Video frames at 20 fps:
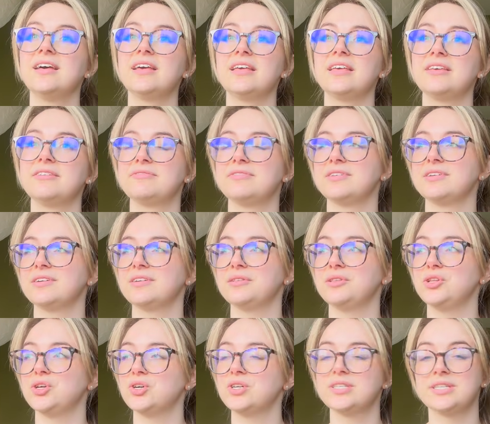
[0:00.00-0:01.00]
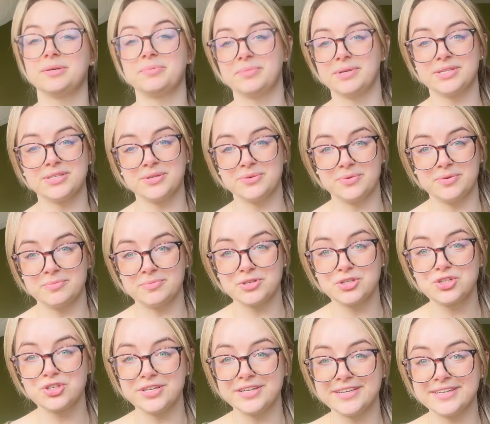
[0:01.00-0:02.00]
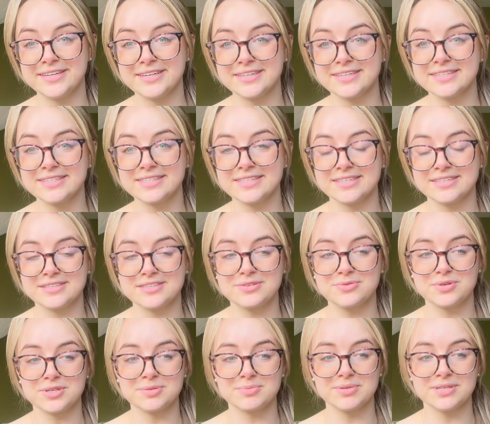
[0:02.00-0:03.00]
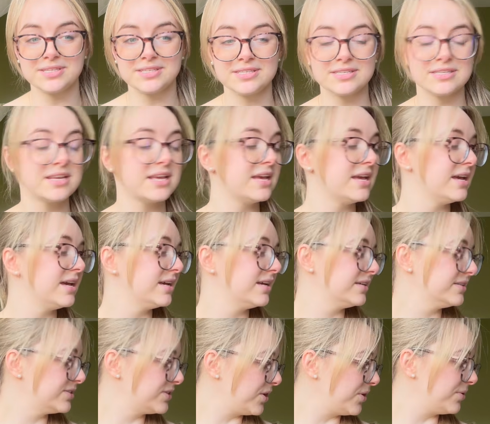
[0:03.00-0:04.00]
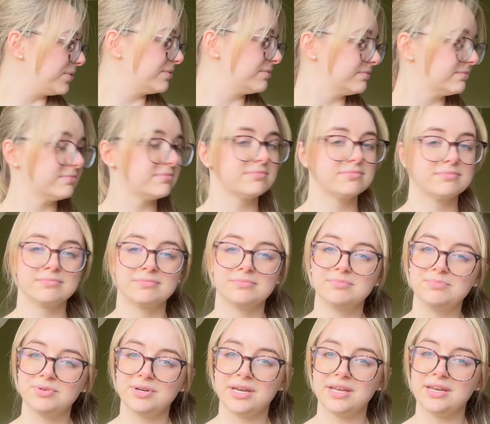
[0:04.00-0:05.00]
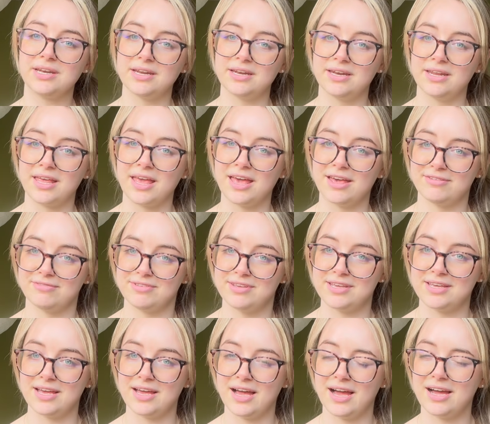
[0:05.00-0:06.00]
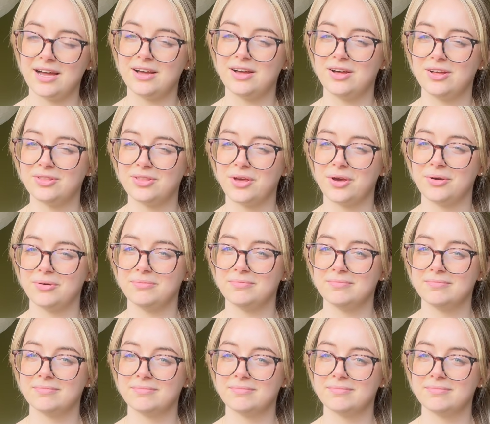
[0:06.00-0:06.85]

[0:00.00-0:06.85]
even looked at my sewing machine since Christmas, so pretty knitting heavy. We're